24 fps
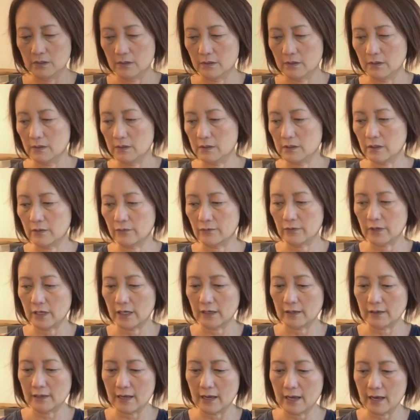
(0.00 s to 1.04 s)
stuff like
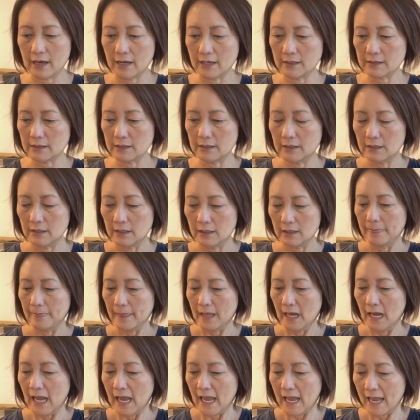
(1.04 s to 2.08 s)
that.
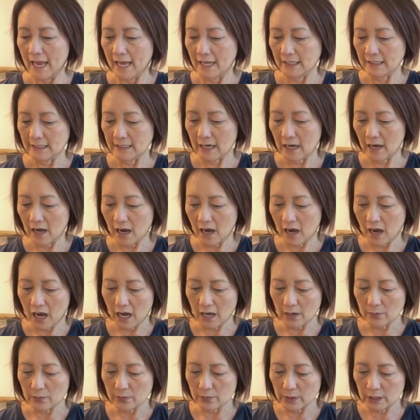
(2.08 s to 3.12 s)
And
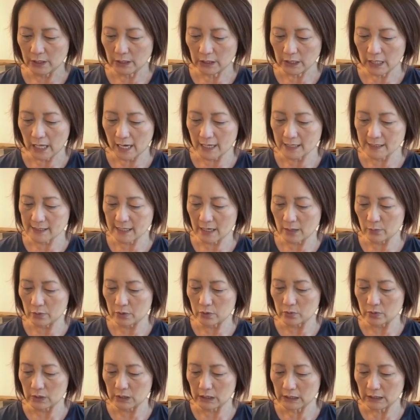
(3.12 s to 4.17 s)
I realized I would
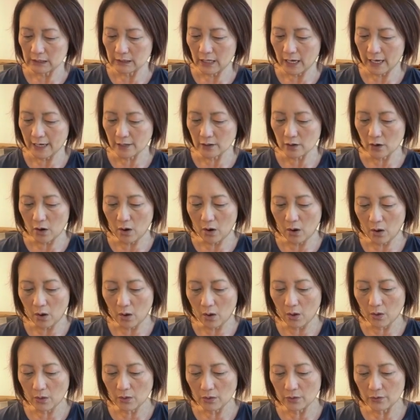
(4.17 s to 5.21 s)
really like
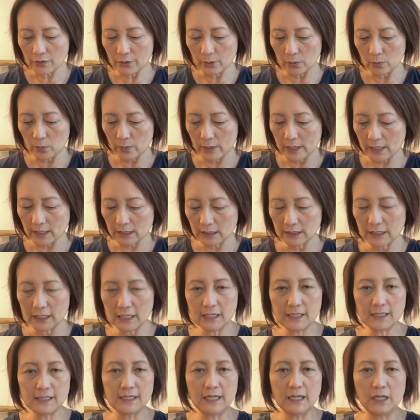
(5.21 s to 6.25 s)
all the
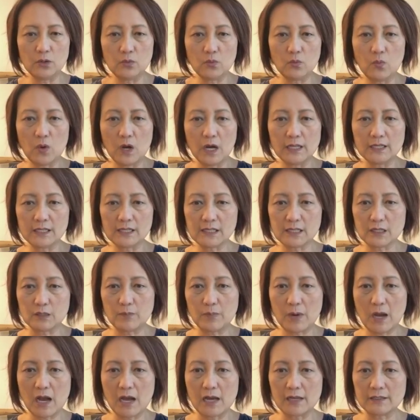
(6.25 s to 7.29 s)
weeklies in one
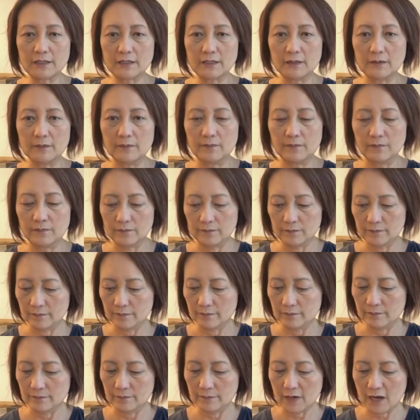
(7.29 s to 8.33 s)
spot.
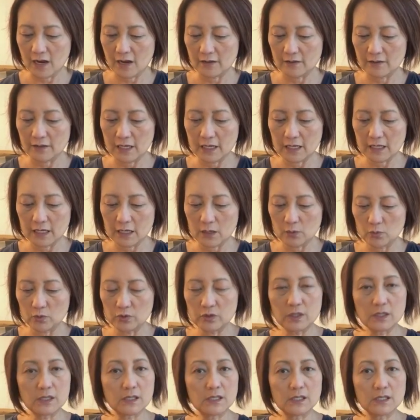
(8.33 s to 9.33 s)
I think it will just